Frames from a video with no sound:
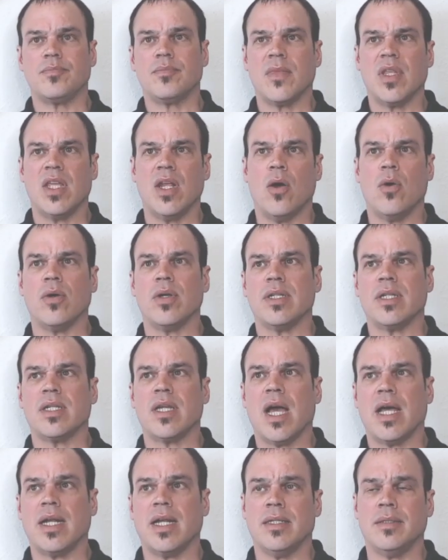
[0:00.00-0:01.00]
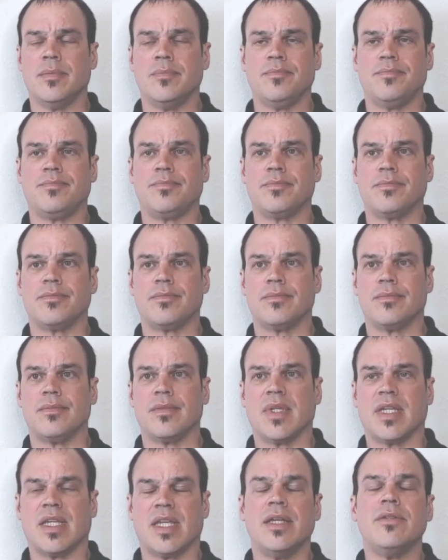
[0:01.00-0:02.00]
it kind of
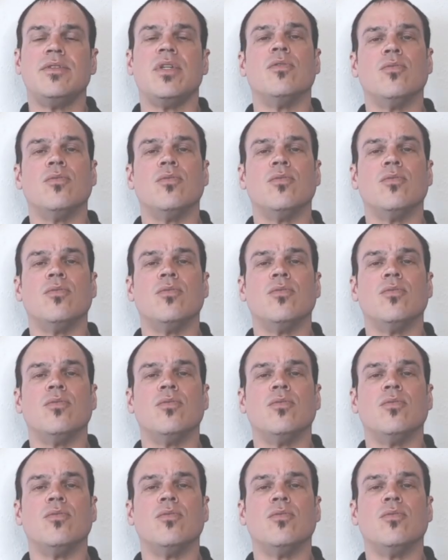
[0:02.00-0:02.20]
gives